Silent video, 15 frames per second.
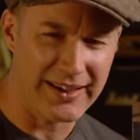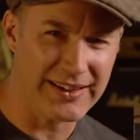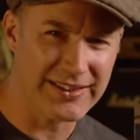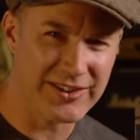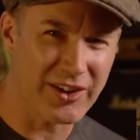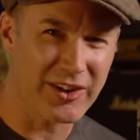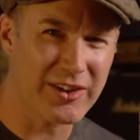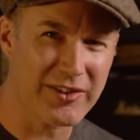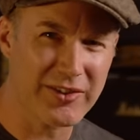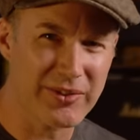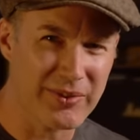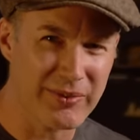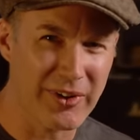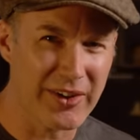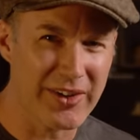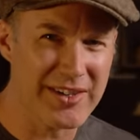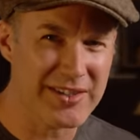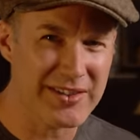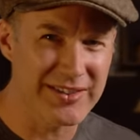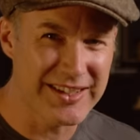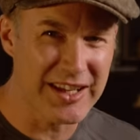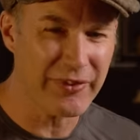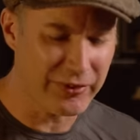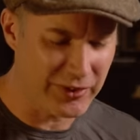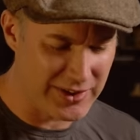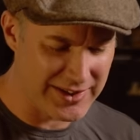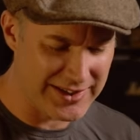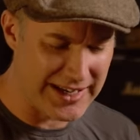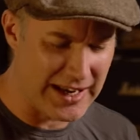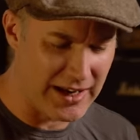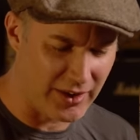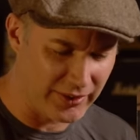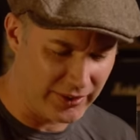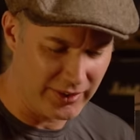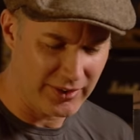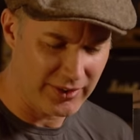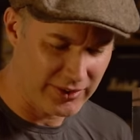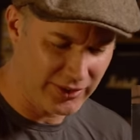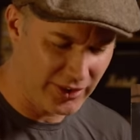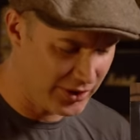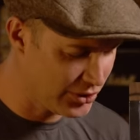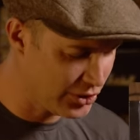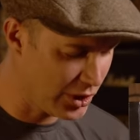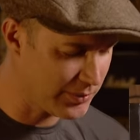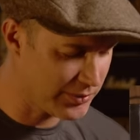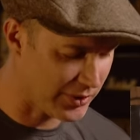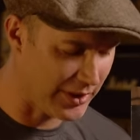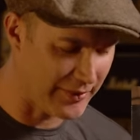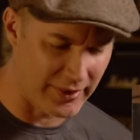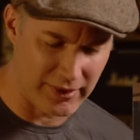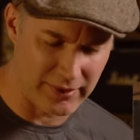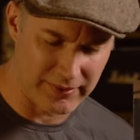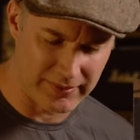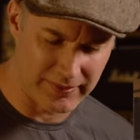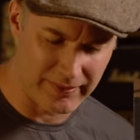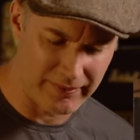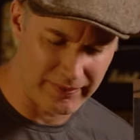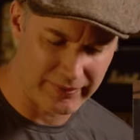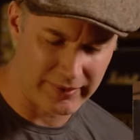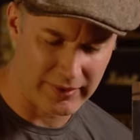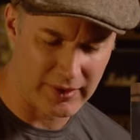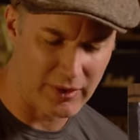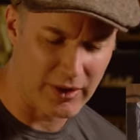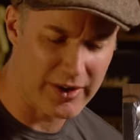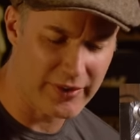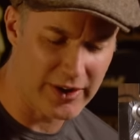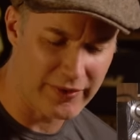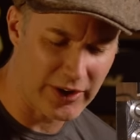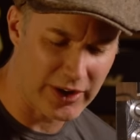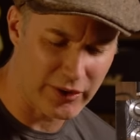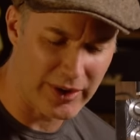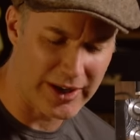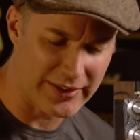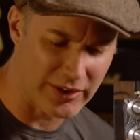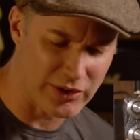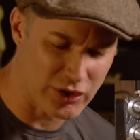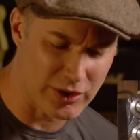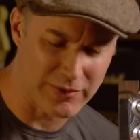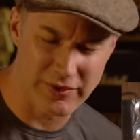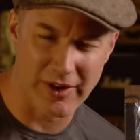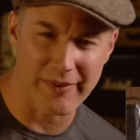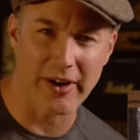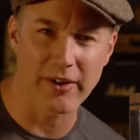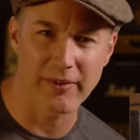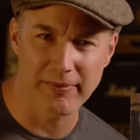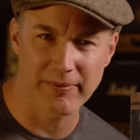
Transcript: It's got a very different sound to the Tube Screamer, or even if I crank the Tube Screamer.